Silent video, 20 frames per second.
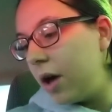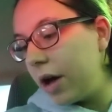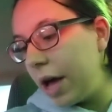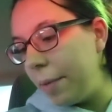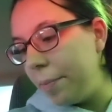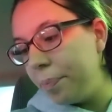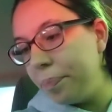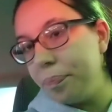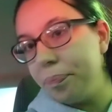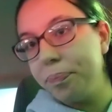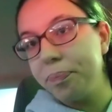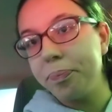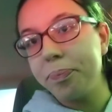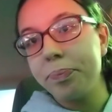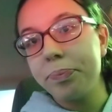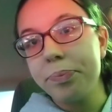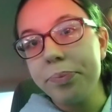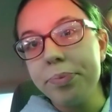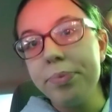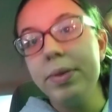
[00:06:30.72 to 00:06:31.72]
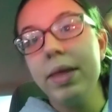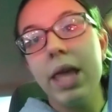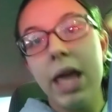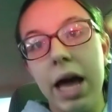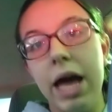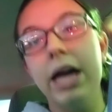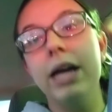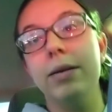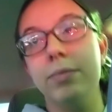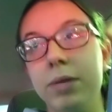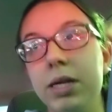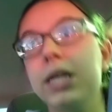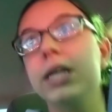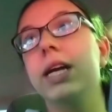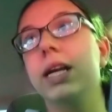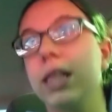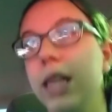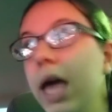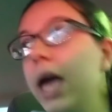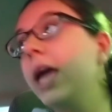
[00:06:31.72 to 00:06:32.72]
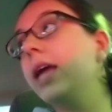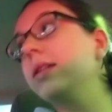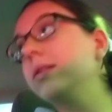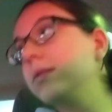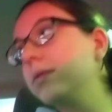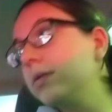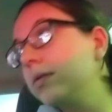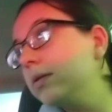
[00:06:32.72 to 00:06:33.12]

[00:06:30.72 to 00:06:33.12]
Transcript: Okay, I am running late.